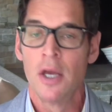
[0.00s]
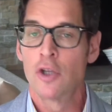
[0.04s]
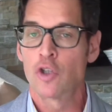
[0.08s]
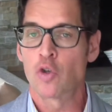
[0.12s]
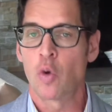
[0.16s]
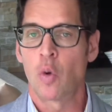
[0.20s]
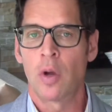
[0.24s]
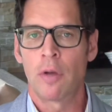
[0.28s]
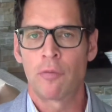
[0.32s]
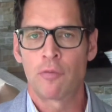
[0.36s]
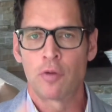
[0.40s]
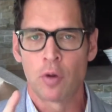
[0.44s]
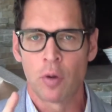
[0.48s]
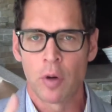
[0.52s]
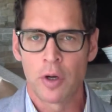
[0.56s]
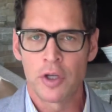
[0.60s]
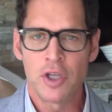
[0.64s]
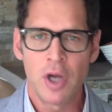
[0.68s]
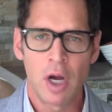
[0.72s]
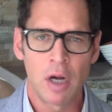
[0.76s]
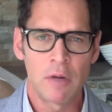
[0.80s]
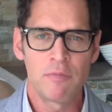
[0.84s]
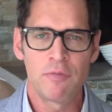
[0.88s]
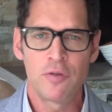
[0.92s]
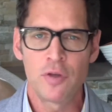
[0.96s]
So if you're
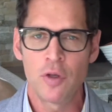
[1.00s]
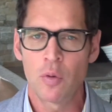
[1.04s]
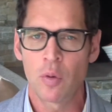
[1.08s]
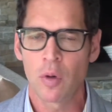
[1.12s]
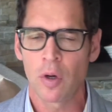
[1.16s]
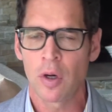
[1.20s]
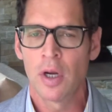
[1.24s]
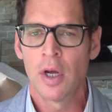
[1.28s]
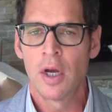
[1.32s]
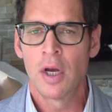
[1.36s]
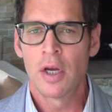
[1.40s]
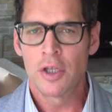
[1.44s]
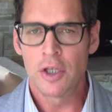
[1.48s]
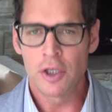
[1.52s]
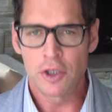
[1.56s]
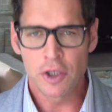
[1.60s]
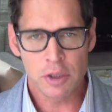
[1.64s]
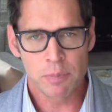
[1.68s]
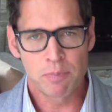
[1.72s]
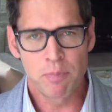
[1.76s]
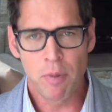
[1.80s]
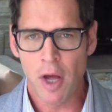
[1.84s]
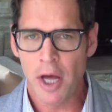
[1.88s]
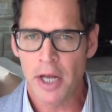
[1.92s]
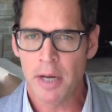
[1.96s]
a young viewer, you
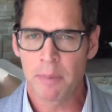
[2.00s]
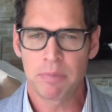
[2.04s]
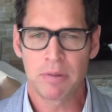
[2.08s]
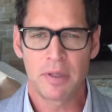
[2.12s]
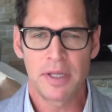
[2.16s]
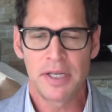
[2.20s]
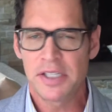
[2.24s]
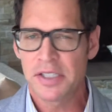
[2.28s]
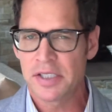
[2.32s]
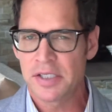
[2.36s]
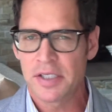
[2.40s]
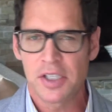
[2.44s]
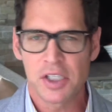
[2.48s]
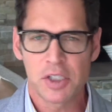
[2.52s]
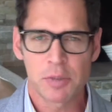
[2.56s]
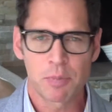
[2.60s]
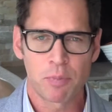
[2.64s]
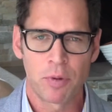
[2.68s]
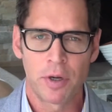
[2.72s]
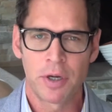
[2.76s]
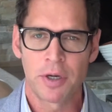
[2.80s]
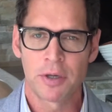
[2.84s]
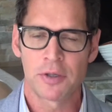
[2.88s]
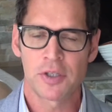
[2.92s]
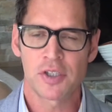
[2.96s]
just bought a place this
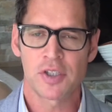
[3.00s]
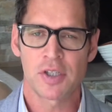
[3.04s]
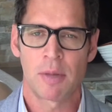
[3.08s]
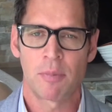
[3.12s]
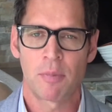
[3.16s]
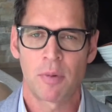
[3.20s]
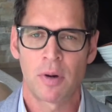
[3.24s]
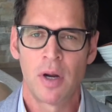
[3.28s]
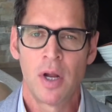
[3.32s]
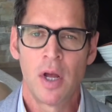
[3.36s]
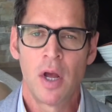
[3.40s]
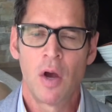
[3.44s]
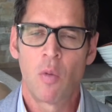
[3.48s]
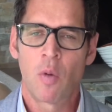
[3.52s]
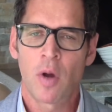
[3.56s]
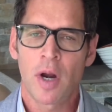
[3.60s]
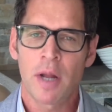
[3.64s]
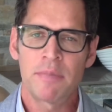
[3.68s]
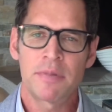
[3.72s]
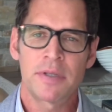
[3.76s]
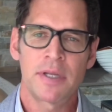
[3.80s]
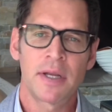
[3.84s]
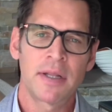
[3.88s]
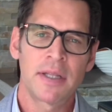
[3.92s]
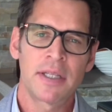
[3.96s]
spring or summer, what
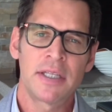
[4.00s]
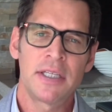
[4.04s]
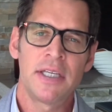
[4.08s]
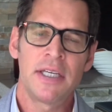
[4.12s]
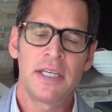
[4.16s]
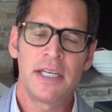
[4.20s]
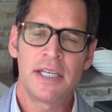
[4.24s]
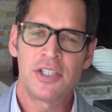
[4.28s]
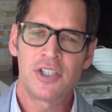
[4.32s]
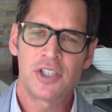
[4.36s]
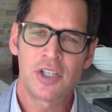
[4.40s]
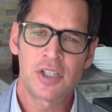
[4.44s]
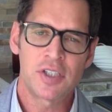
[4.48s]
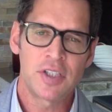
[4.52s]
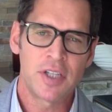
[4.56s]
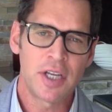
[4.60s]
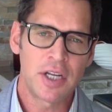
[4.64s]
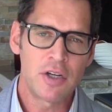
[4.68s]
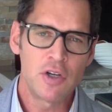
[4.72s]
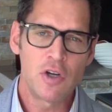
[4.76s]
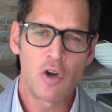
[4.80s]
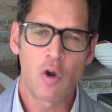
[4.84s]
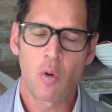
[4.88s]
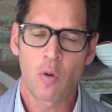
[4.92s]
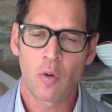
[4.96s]
I'm telling you is just
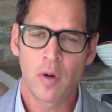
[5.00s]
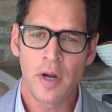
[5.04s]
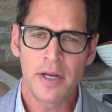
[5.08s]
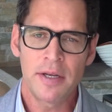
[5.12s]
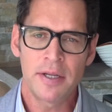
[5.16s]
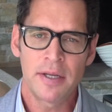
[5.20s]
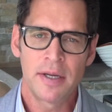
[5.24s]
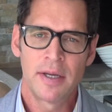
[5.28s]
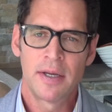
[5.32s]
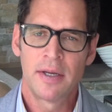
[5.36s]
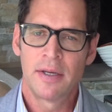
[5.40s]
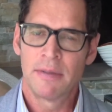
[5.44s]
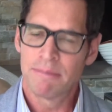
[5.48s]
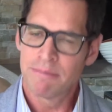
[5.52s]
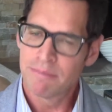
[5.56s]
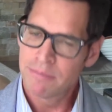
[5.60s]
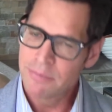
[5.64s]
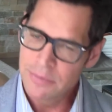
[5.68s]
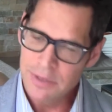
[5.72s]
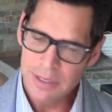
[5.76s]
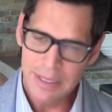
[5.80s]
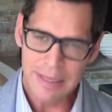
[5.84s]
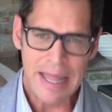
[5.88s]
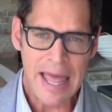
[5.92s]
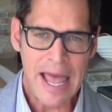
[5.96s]
ignore it,
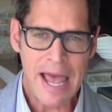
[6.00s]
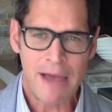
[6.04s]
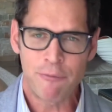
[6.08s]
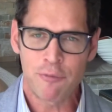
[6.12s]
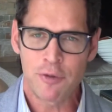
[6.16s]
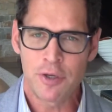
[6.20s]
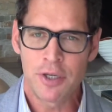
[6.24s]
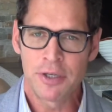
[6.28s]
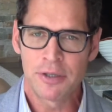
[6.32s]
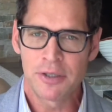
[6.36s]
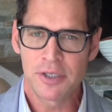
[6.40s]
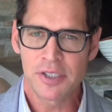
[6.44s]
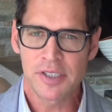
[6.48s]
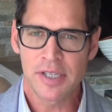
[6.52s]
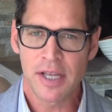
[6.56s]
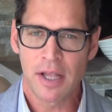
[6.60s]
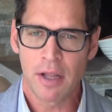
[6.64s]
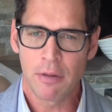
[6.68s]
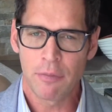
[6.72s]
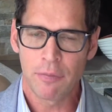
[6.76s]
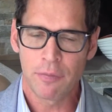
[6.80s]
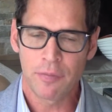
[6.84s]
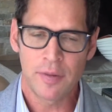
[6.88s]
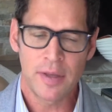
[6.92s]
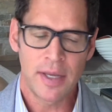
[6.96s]
laugh to
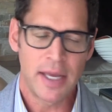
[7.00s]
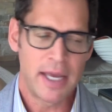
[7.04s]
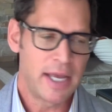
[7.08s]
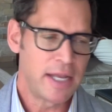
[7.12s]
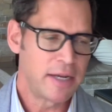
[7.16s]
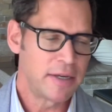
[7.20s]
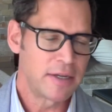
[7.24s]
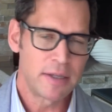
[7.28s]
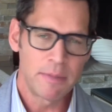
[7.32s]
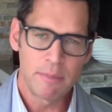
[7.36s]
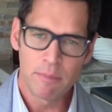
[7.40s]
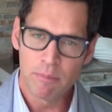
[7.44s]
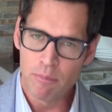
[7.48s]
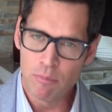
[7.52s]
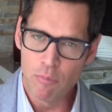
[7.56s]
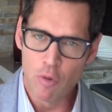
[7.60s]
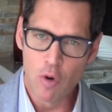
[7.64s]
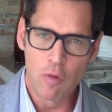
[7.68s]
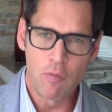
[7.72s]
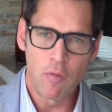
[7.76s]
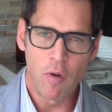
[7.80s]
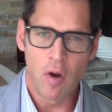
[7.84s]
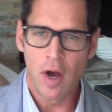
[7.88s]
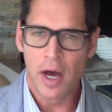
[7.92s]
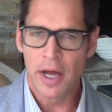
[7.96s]
yourself, and
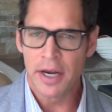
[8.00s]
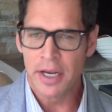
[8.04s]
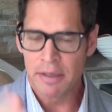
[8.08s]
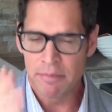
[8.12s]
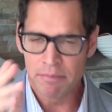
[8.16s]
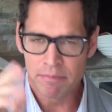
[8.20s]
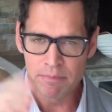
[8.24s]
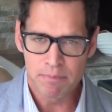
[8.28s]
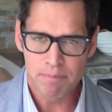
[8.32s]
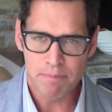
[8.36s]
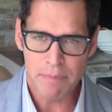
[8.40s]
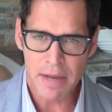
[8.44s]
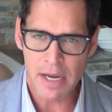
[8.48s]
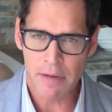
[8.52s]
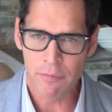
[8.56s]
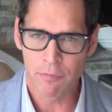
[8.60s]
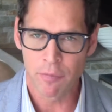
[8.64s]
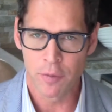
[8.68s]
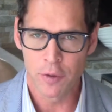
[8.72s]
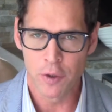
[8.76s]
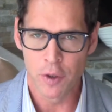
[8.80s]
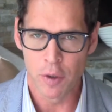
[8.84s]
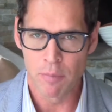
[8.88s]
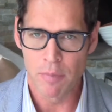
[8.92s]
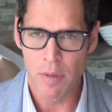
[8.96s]
move on and pay
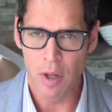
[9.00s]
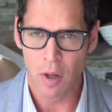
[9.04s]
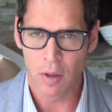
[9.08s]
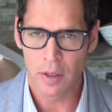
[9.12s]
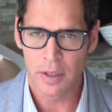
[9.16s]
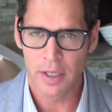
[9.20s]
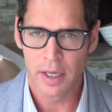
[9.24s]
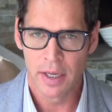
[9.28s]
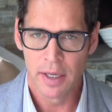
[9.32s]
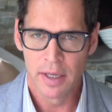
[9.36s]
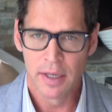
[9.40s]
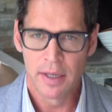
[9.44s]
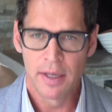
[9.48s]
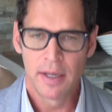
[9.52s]
for your milk.